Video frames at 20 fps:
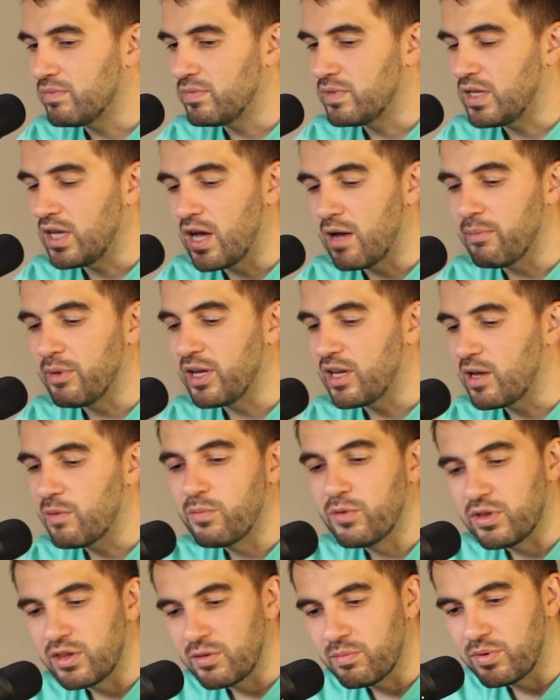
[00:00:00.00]
coming
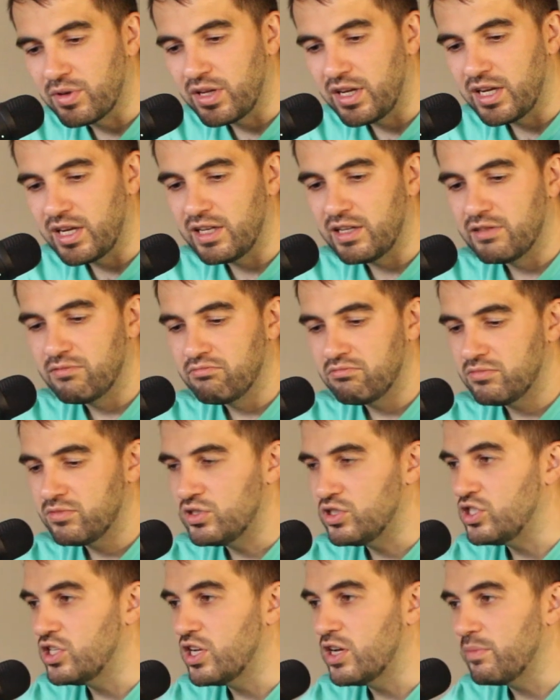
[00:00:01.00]
up with a plan,
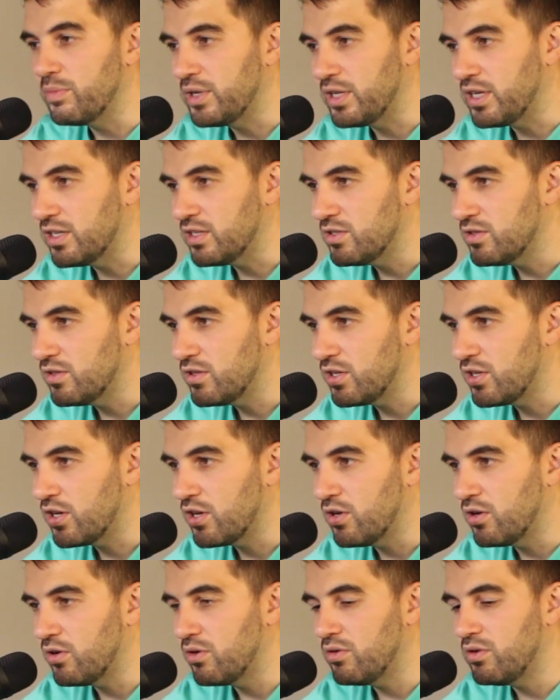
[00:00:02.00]
jumping into the
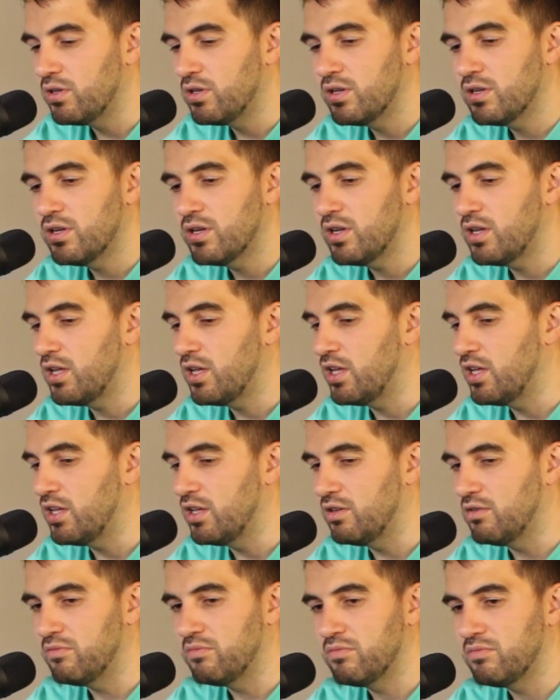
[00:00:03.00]
code,
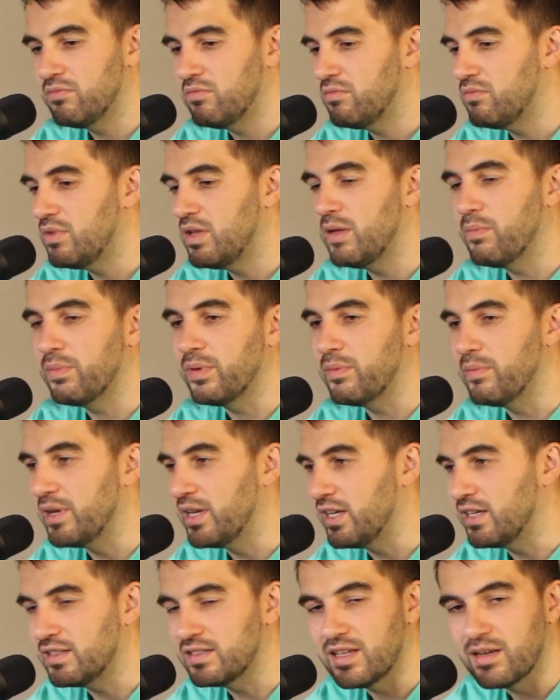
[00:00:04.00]
and
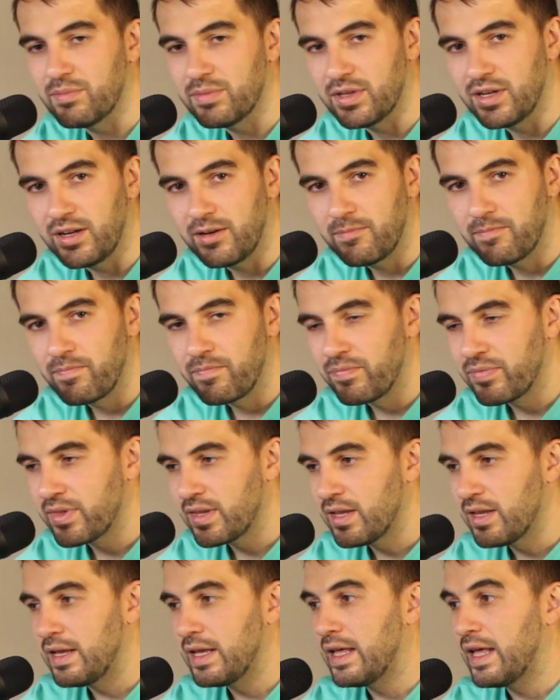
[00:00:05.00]
implementing something.
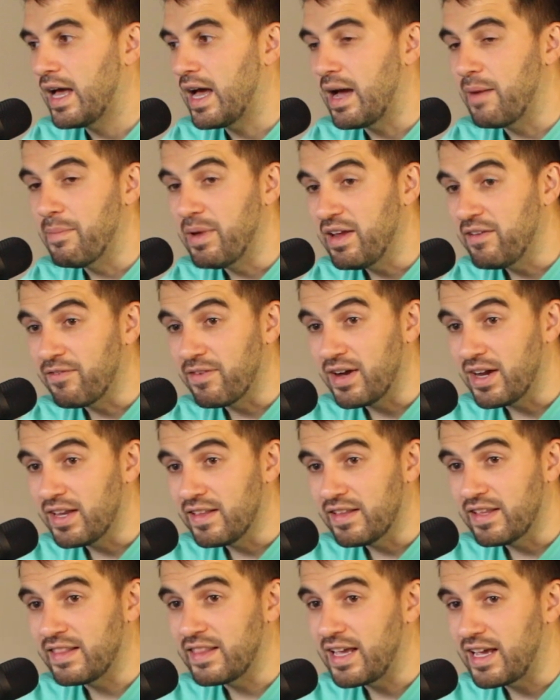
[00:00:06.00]
I may
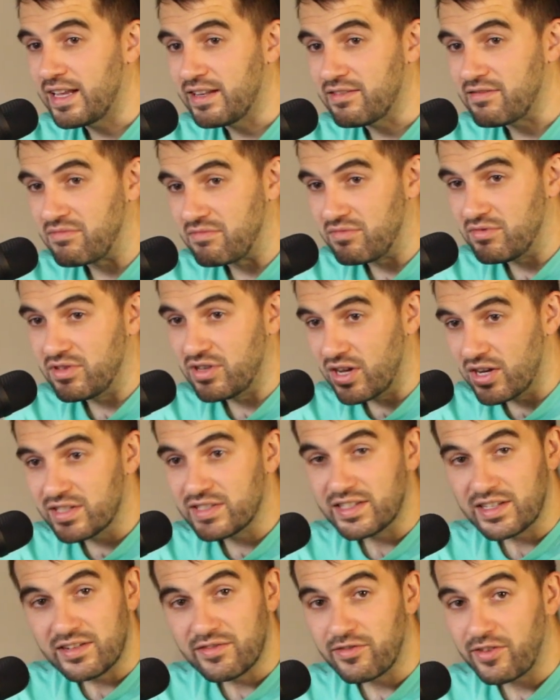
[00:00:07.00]
find that that
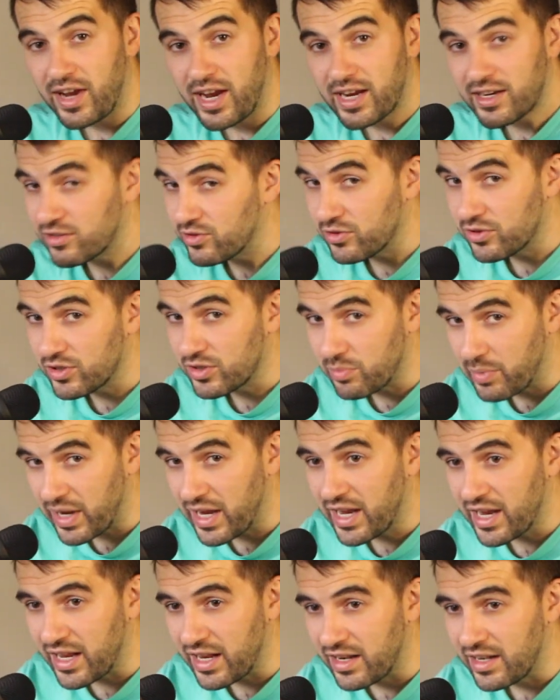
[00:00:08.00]
does in fact look
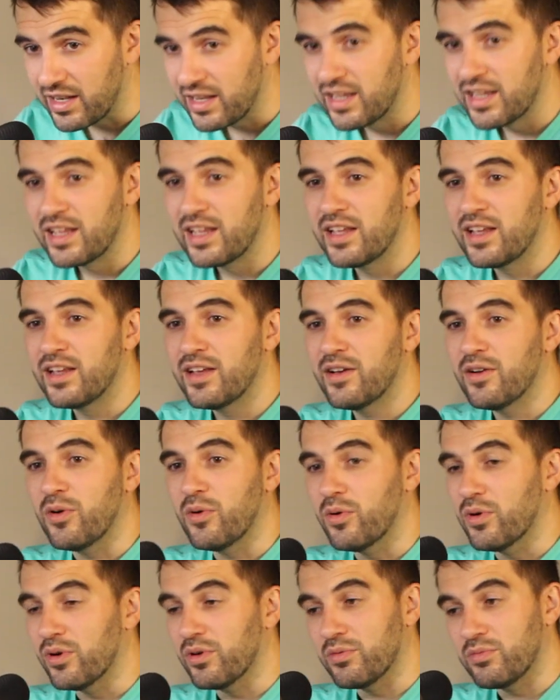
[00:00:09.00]
bad
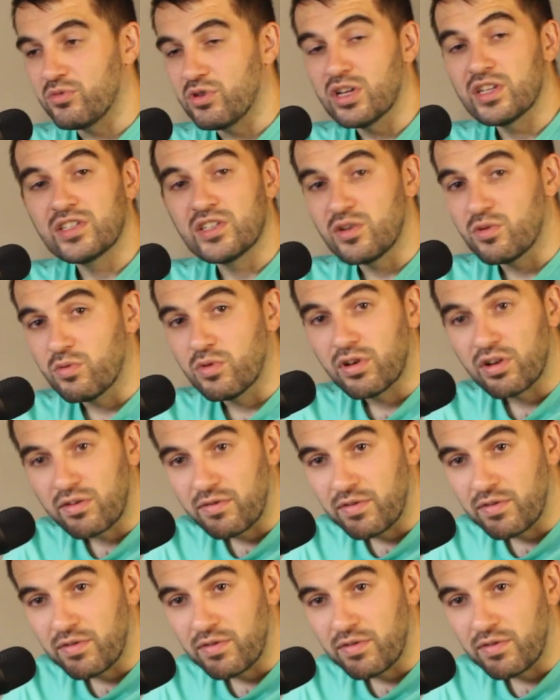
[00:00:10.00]
or doesn't work